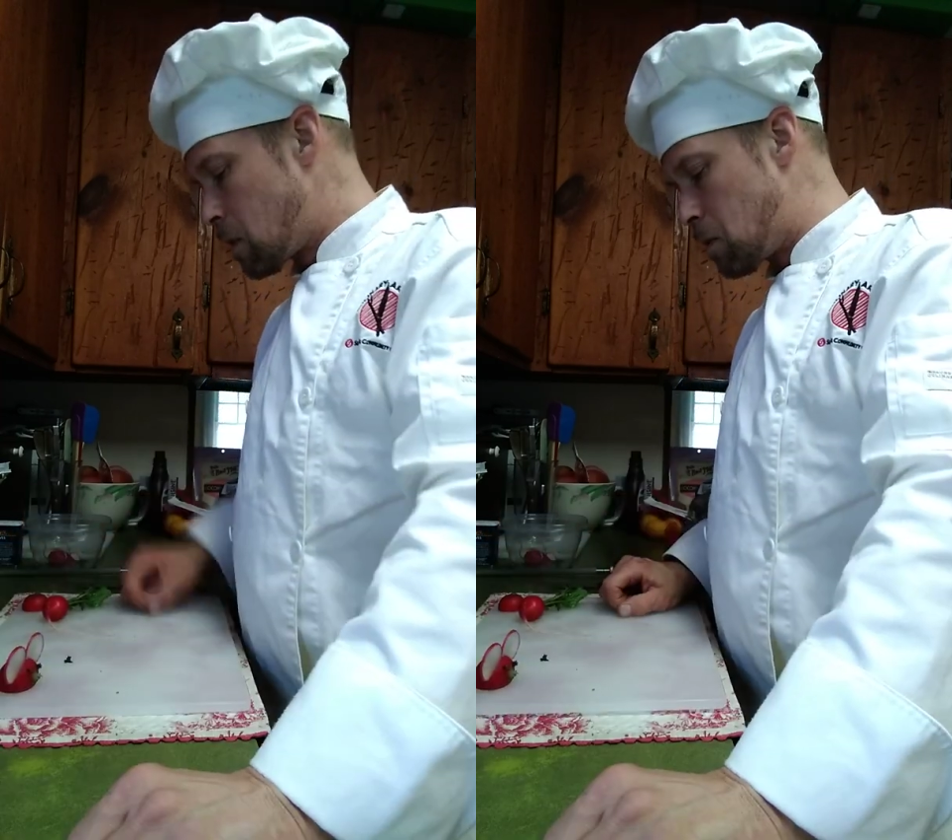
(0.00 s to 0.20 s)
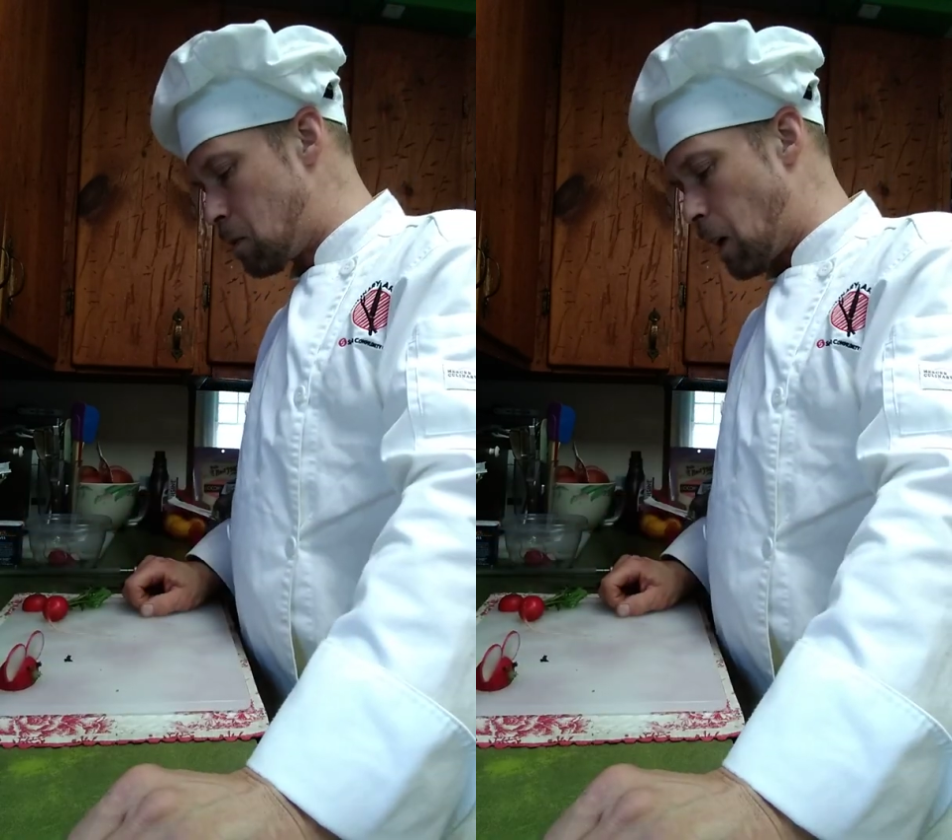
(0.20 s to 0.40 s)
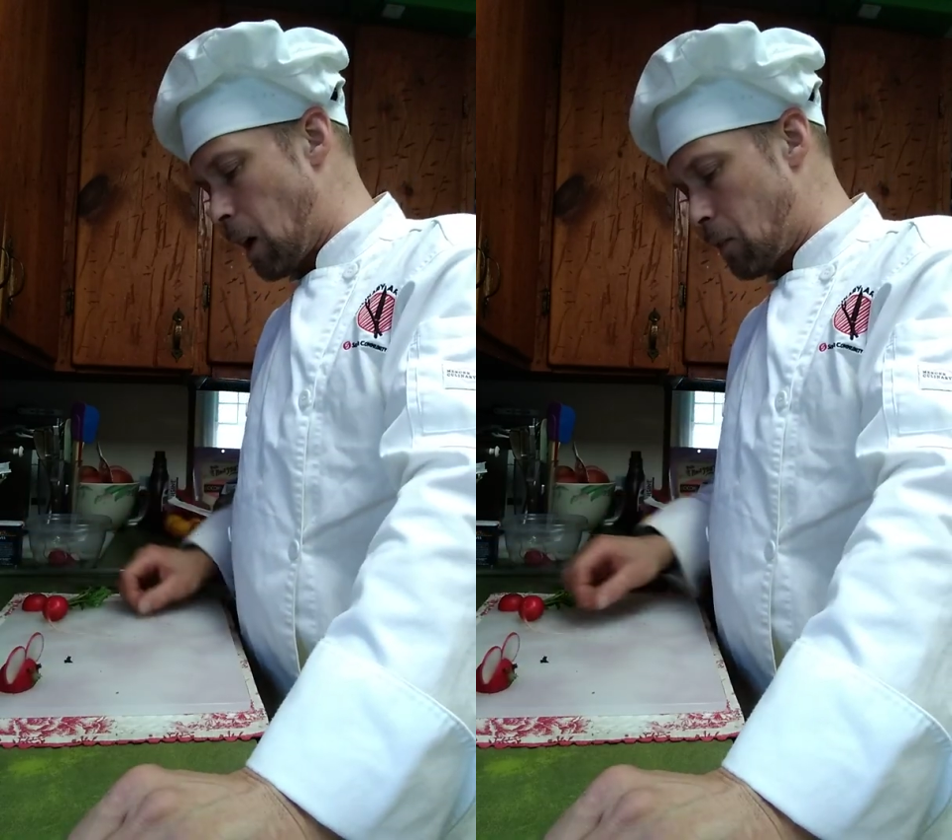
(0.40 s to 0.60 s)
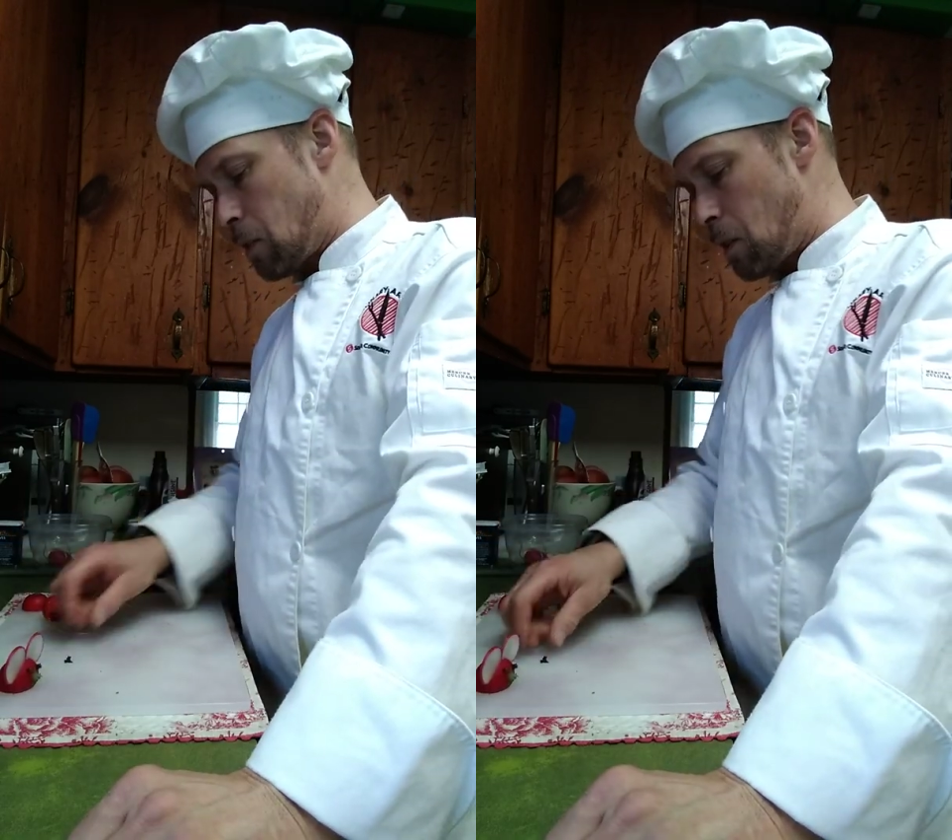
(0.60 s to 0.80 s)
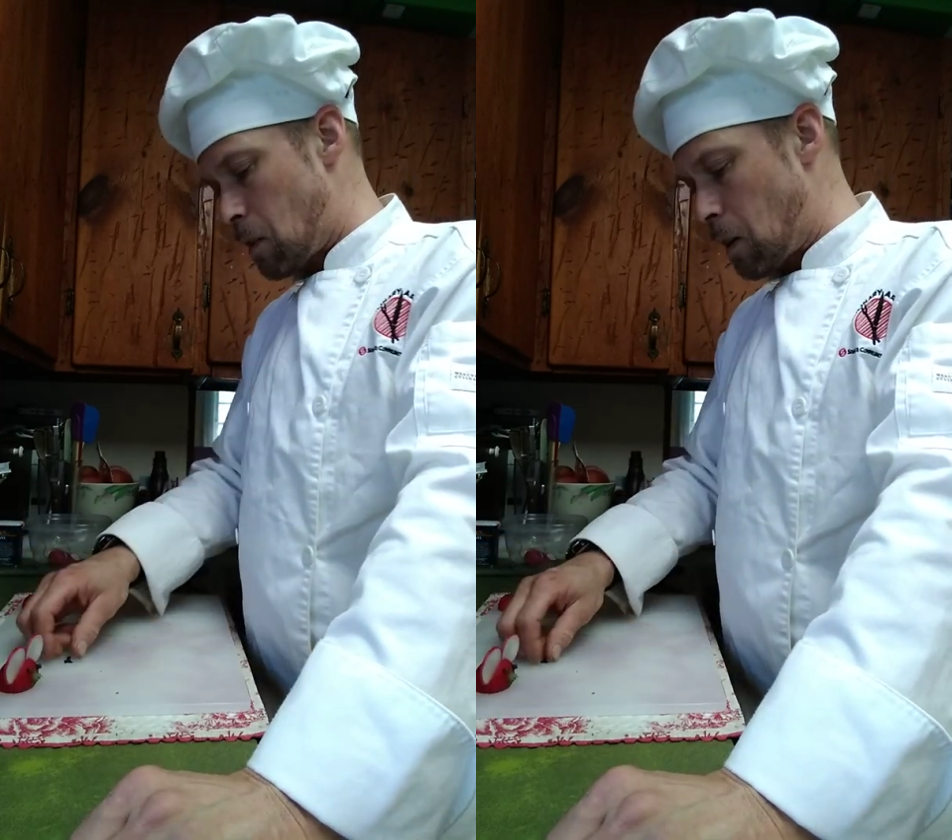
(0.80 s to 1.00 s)
to have
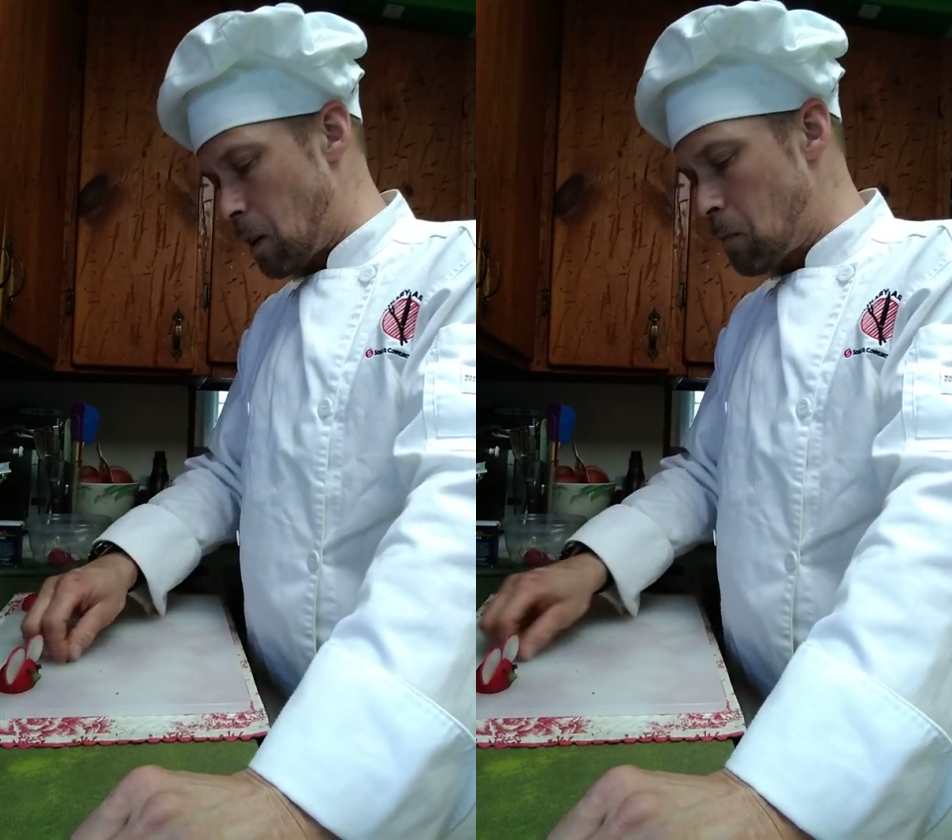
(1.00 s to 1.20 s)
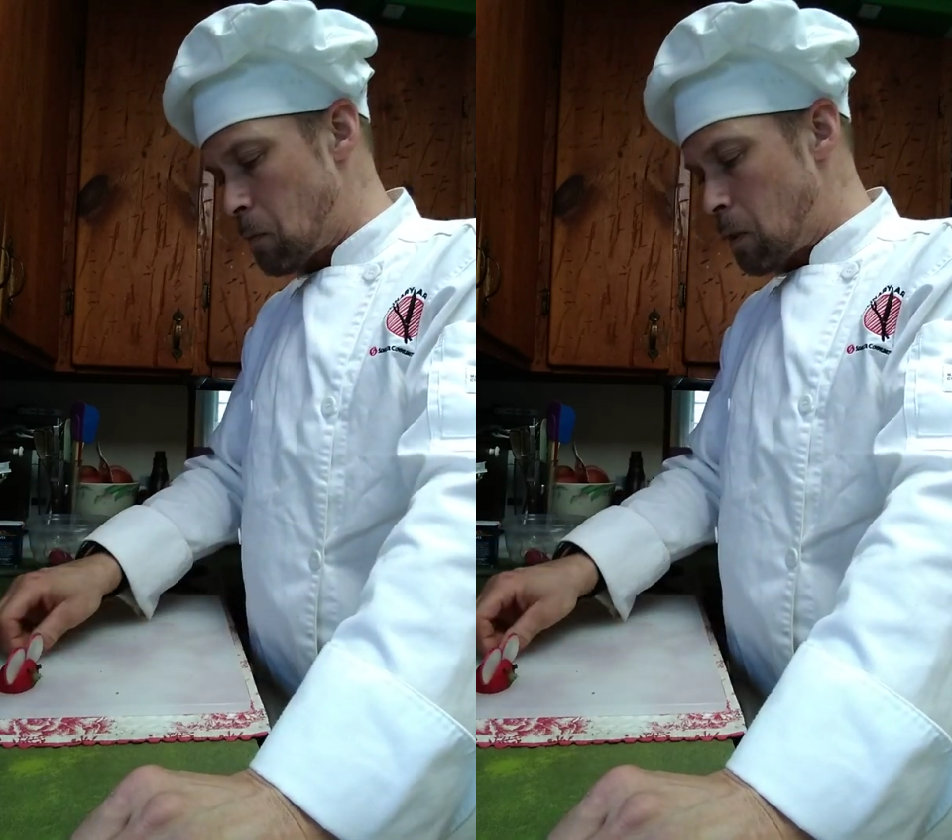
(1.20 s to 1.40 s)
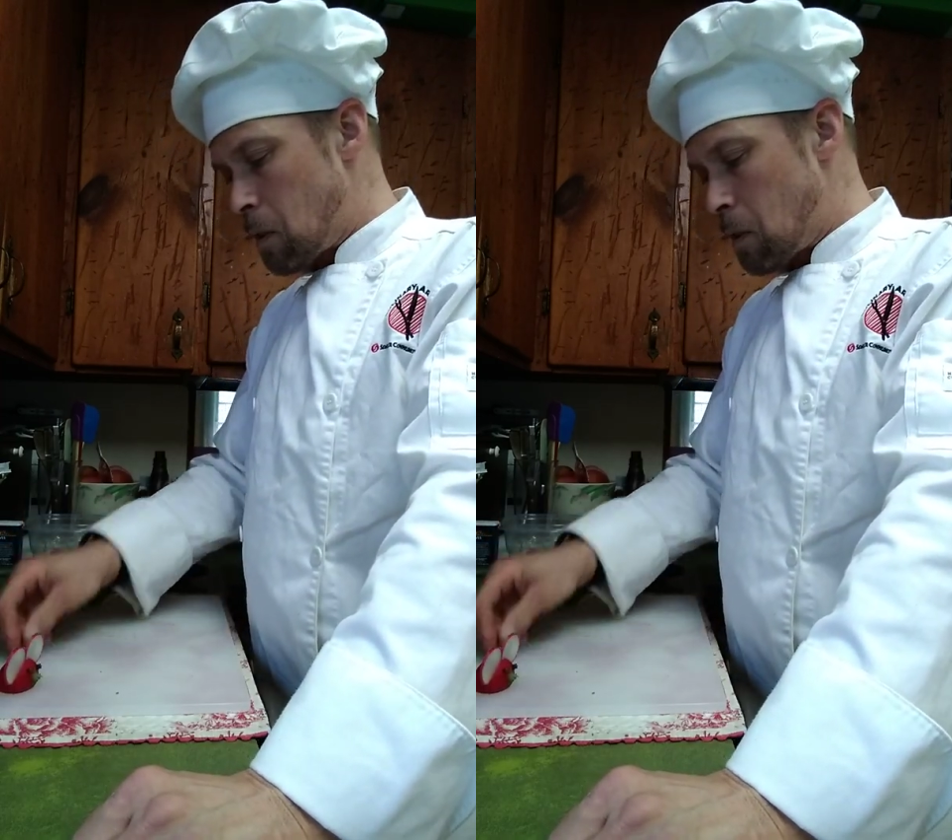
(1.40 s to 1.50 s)
in your